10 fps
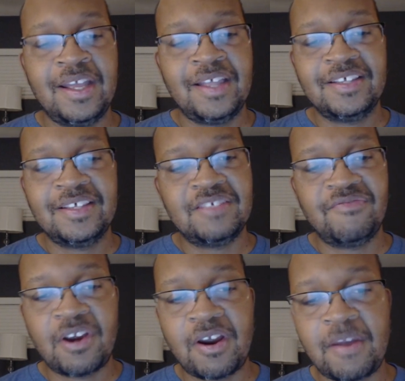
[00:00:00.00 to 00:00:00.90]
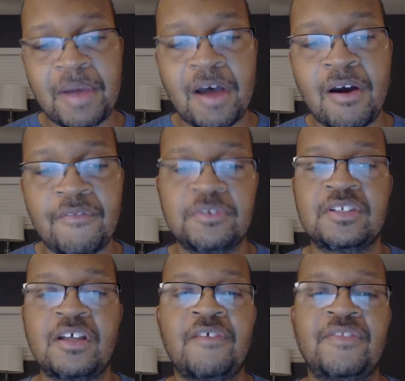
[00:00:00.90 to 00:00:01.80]
And this is very powerful
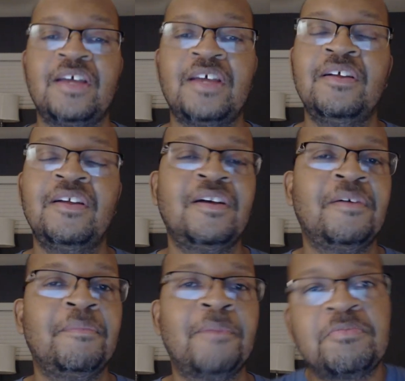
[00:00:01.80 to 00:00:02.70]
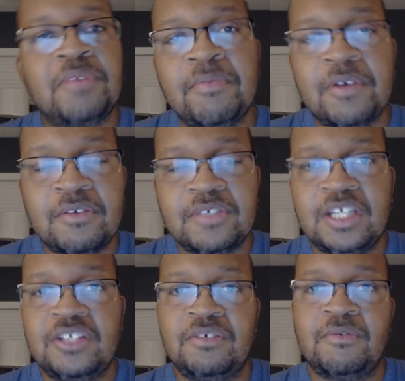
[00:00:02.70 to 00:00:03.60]
stuff that most people don't
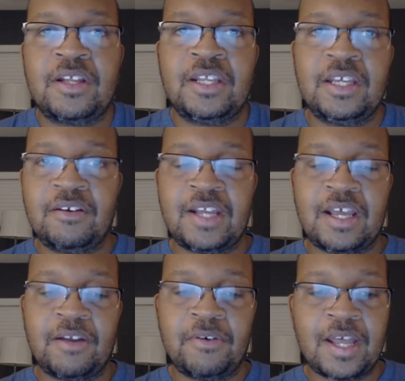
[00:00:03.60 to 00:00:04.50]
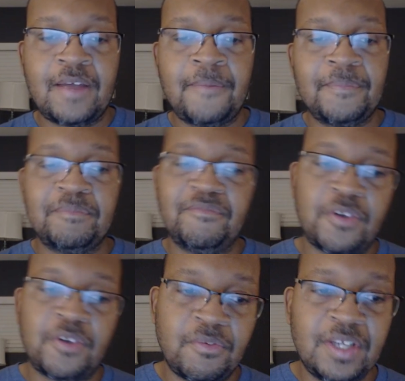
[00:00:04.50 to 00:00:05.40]
teach you on the internet, okay?
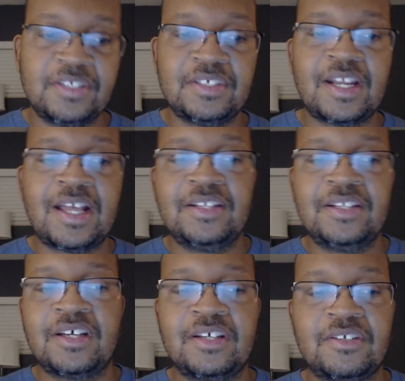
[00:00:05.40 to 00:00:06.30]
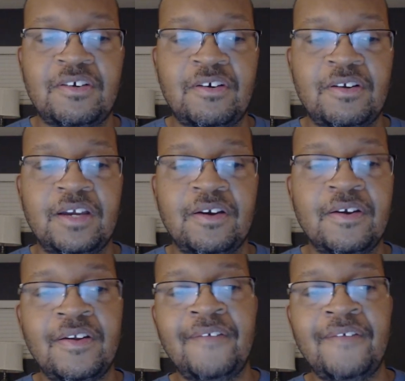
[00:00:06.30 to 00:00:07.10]
For the reasons that I discussed earlier.